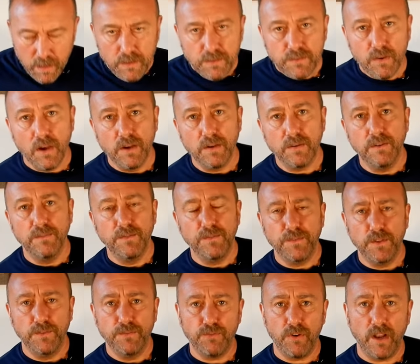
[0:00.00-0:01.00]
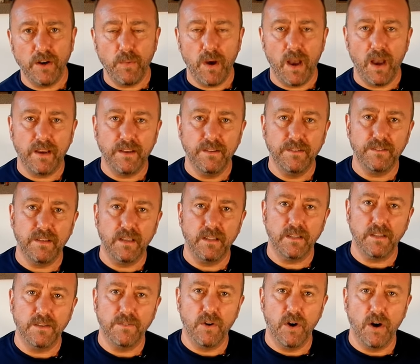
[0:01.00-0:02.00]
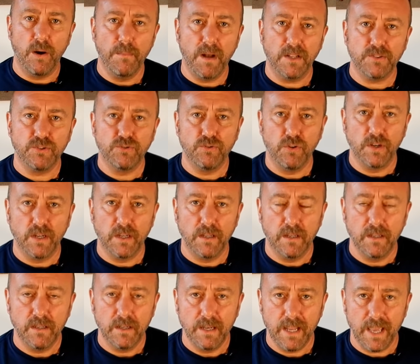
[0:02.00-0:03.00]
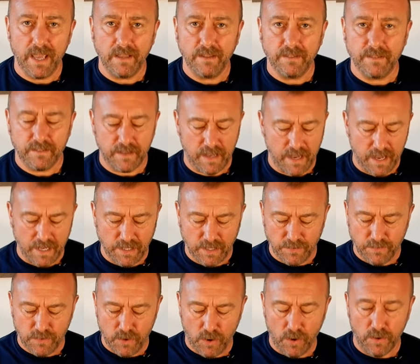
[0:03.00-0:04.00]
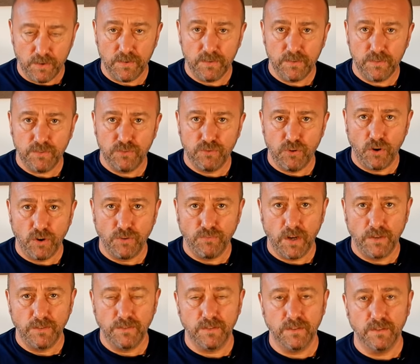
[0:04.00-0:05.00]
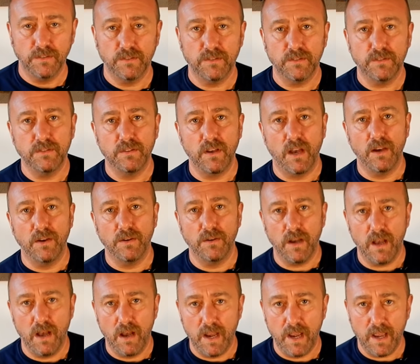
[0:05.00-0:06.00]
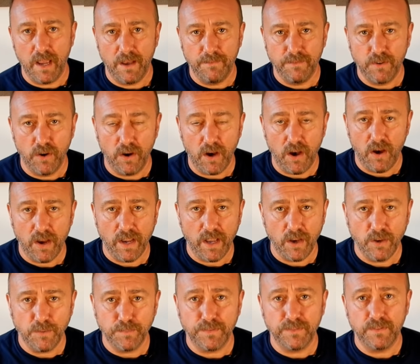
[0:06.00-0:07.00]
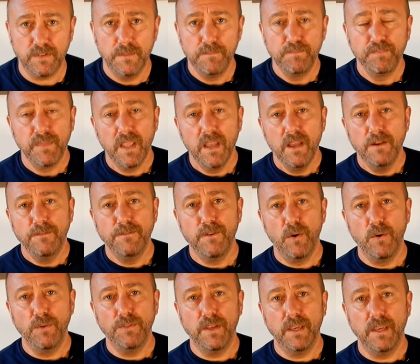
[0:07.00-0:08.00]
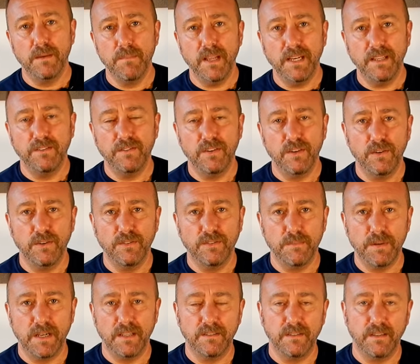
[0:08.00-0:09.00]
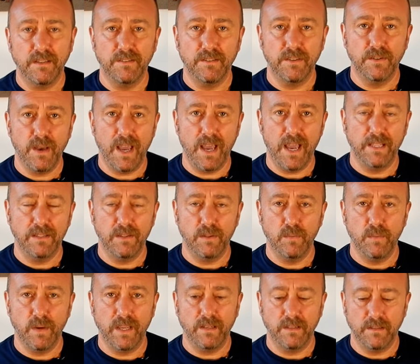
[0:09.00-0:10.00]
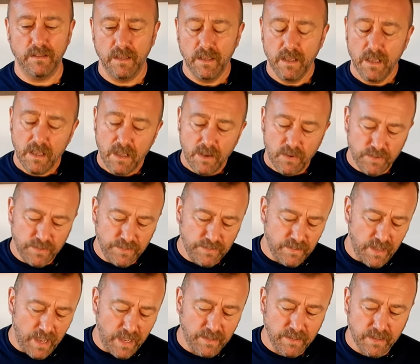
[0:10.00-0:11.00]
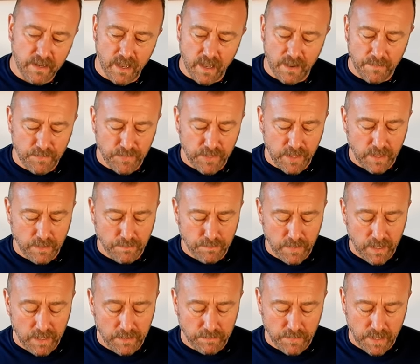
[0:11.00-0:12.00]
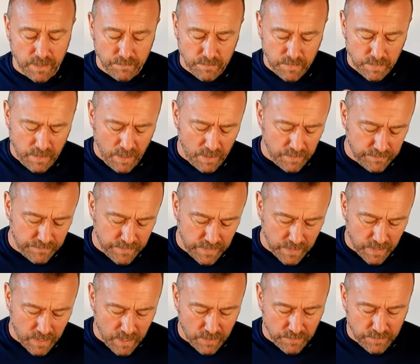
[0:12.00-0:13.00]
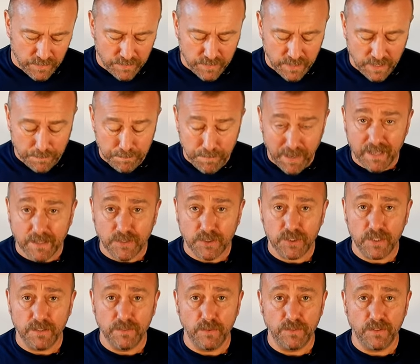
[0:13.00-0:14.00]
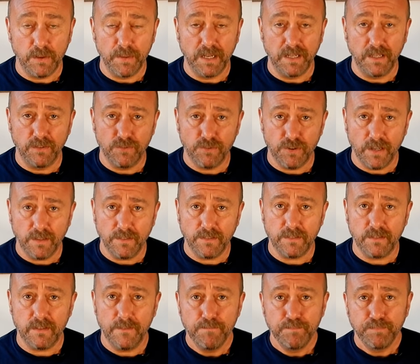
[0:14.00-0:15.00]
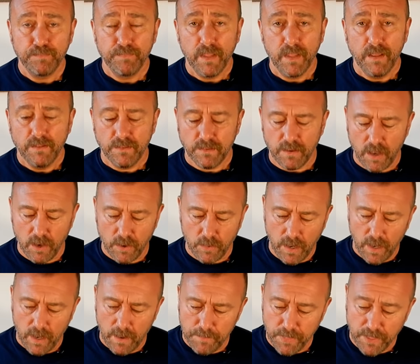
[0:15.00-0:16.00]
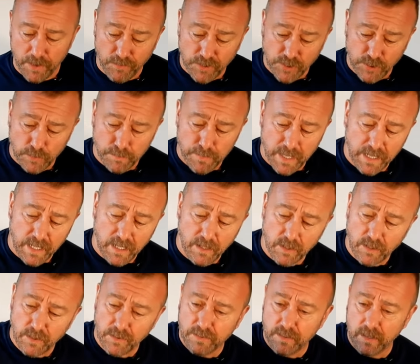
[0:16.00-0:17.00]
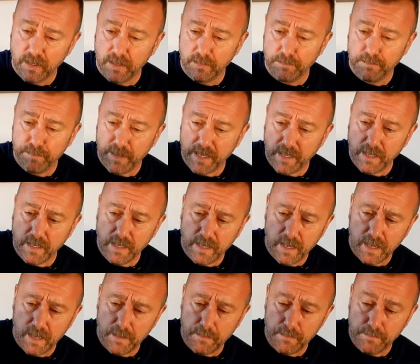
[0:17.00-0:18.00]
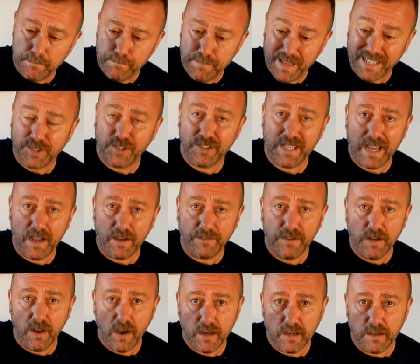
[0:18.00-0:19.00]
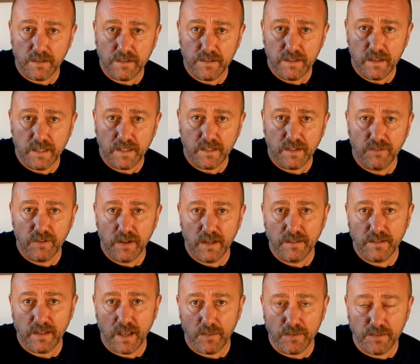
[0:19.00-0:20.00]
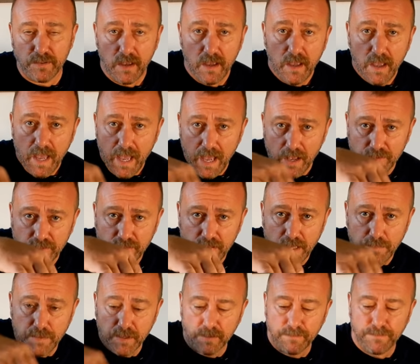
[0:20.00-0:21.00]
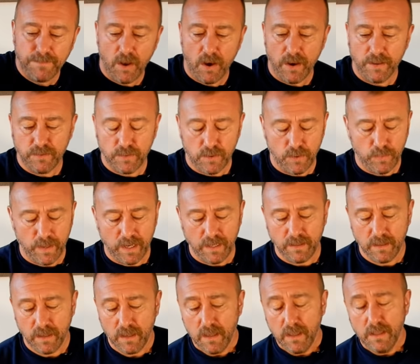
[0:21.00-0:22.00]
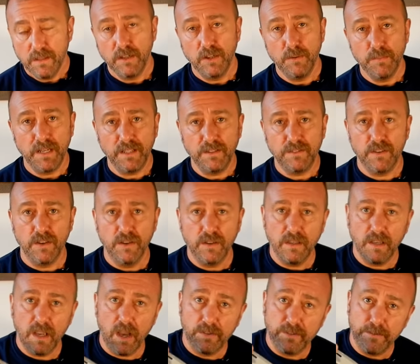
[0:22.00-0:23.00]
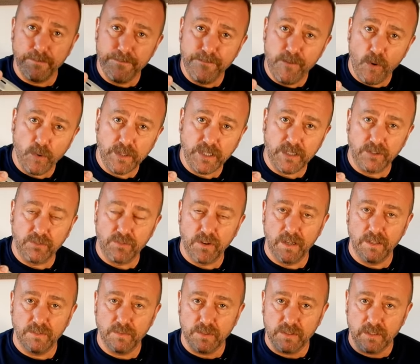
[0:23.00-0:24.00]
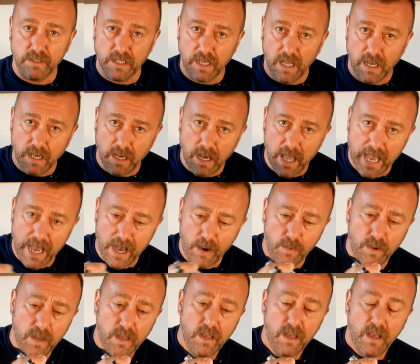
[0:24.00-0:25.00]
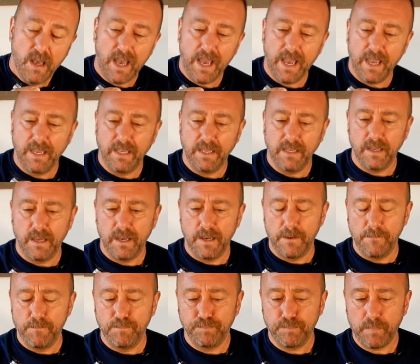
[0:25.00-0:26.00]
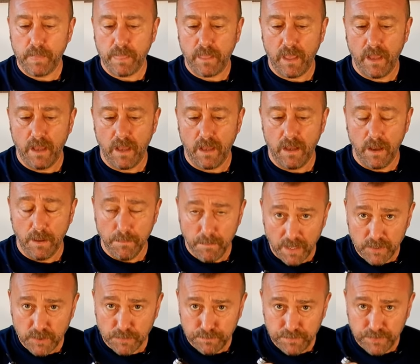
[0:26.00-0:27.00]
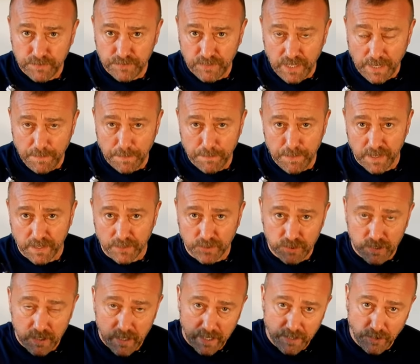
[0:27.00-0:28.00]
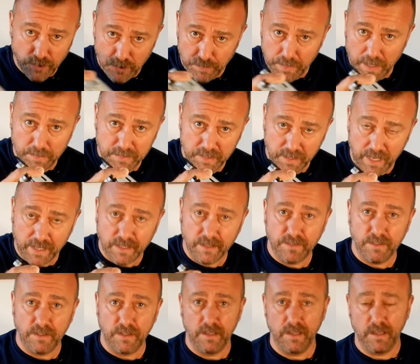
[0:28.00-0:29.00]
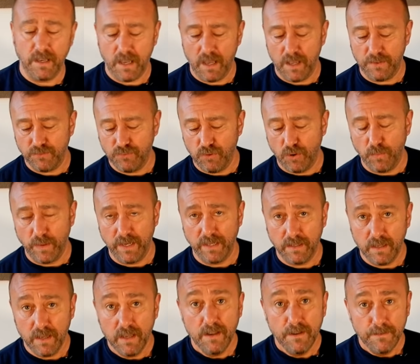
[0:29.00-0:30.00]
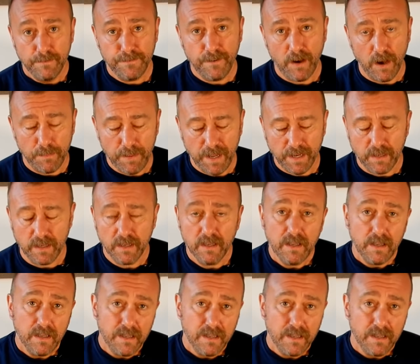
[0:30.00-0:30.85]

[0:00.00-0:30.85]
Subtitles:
So you straight away I can see that you've got much stronger legs and you've got stronger rotors. So I have got high hopes for the Mini 2's ability to handle wind. We said in my last video that the pitch has also been increased. So the original Mini used to be pitched out, if you like, at 30 degrees. That was how steep it could fly into a wind. New Mini 2 can go to 40 degrees, which is going to allow a much steeper pitch, and you should be able to get into the strong wind far better.